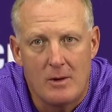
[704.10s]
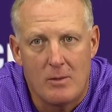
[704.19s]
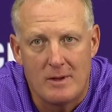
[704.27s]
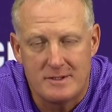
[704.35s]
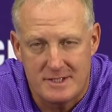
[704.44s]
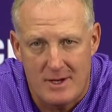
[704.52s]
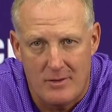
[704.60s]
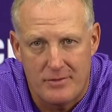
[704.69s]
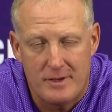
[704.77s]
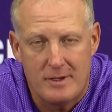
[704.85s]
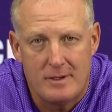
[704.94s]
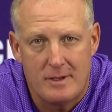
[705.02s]
Well, he's
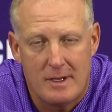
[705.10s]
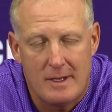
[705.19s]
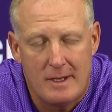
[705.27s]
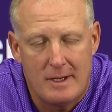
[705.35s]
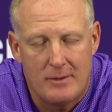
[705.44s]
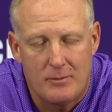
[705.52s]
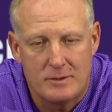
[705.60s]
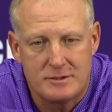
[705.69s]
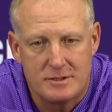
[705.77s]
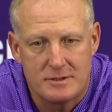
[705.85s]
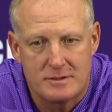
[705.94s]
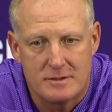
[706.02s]
healthy, uh,
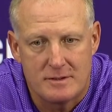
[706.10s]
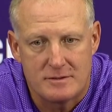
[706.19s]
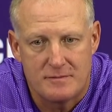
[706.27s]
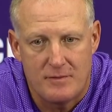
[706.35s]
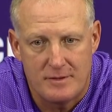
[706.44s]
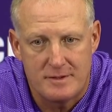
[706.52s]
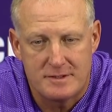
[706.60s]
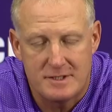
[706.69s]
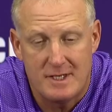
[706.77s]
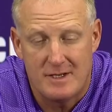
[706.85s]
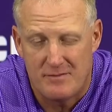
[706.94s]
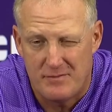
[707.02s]
which is, is fun to
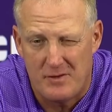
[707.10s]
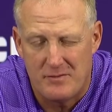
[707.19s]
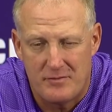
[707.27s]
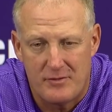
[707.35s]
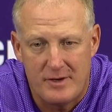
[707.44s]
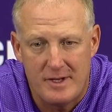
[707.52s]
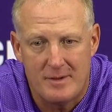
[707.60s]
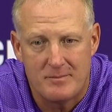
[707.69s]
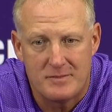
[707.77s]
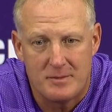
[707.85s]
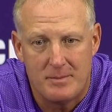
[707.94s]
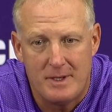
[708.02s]
see and fun for him
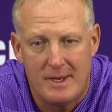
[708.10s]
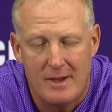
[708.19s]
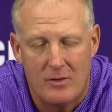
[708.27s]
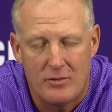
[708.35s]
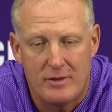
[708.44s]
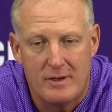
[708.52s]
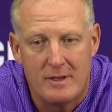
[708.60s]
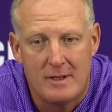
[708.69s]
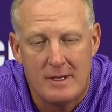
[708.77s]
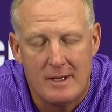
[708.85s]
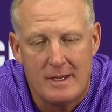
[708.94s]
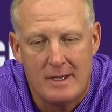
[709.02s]
to be healthy.
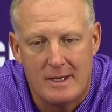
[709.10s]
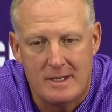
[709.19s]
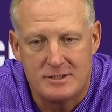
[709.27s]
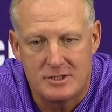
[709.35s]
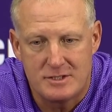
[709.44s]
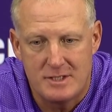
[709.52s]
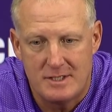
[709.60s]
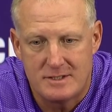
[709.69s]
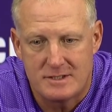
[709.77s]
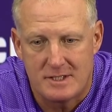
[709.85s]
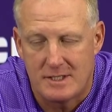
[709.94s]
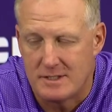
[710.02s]
He just
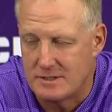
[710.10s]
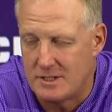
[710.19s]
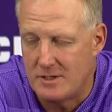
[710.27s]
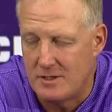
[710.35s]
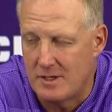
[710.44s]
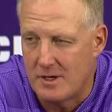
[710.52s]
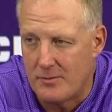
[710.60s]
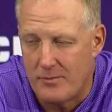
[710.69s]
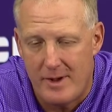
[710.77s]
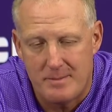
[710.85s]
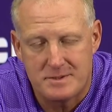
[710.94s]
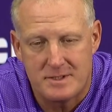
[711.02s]
needs to continue to get
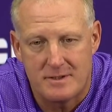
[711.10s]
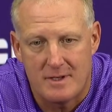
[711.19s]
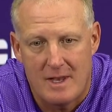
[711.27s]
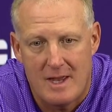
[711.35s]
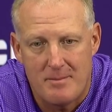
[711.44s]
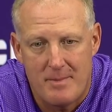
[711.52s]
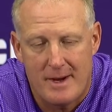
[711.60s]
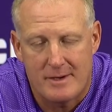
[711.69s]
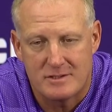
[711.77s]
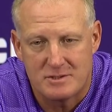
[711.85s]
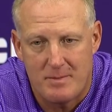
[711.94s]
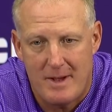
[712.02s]
reps at the
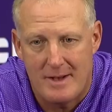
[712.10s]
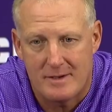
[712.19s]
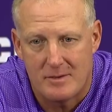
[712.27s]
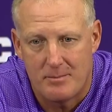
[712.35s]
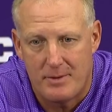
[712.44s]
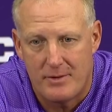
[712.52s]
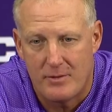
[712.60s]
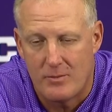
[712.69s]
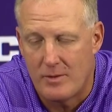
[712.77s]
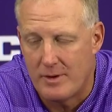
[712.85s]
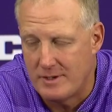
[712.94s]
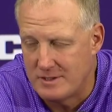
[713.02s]
linebacker spot compared to
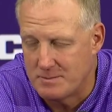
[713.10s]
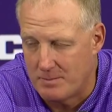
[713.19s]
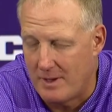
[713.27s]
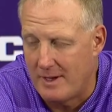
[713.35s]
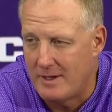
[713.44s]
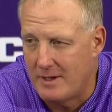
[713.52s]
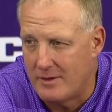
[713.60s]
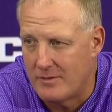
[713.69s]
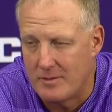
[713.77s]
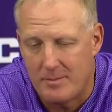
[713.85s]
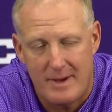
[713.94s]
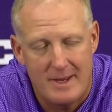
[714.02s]
where he's played here
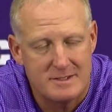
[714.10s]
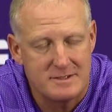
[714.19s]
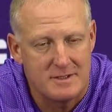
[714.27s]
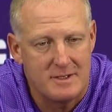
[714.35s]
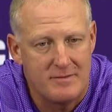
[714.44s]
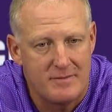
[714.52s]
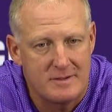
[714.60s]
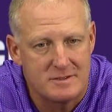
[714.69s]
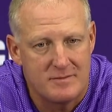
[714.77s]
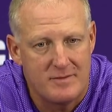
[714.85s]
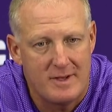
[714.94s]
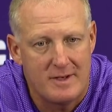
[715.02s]
in the past at
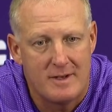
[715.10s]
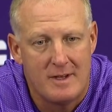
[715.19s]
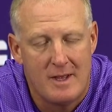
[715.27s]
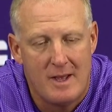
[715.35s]
defensive end.